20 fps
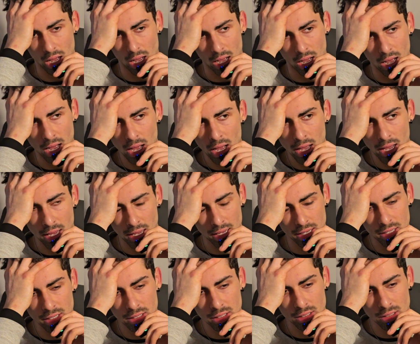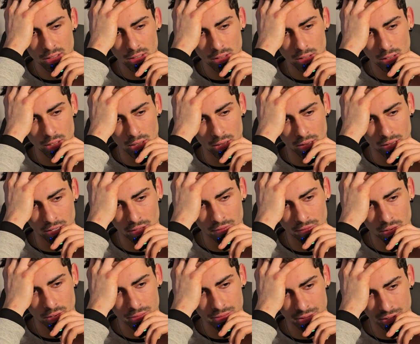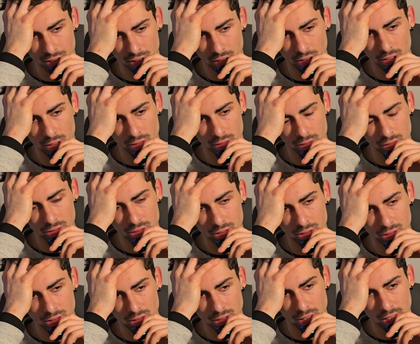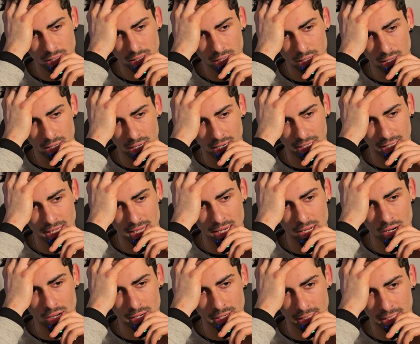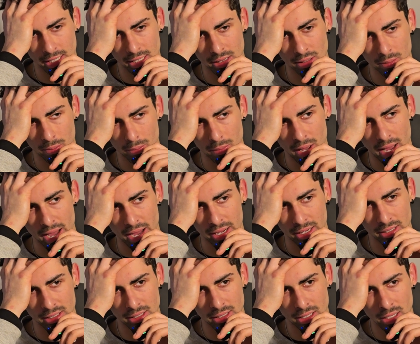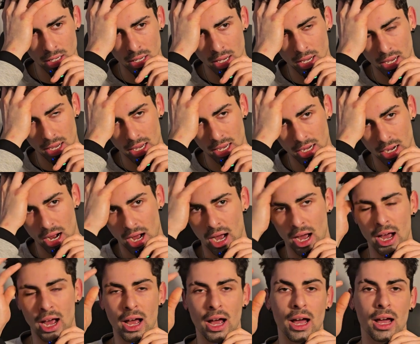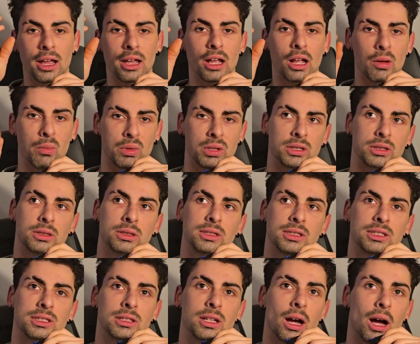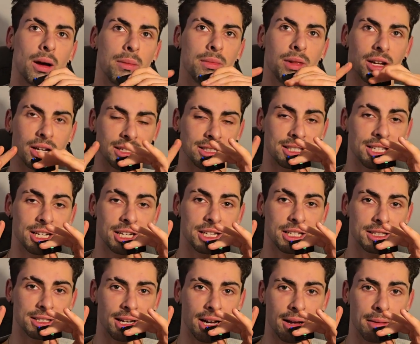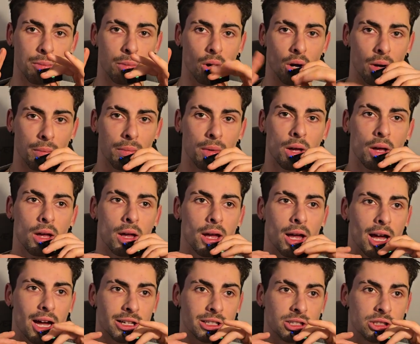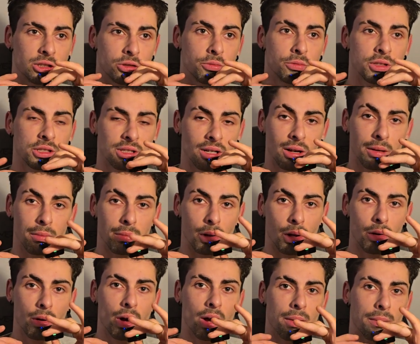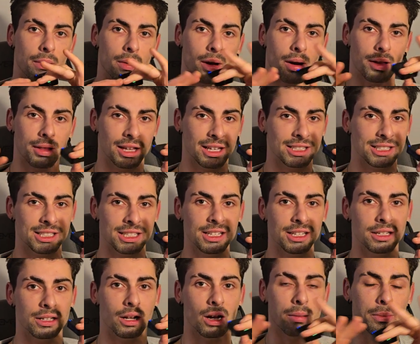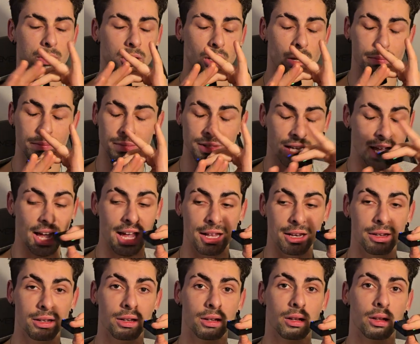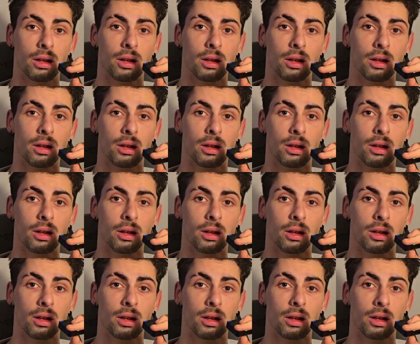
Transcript: I lived those years and I cannot get them back. And I'm like a ticking time bomb. As soon as I blow up, that's it. I'm dead.